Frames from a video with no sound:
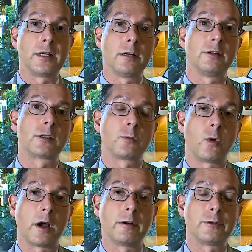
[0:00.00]
years,
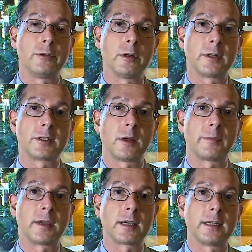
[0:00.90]
why aren't you doing something?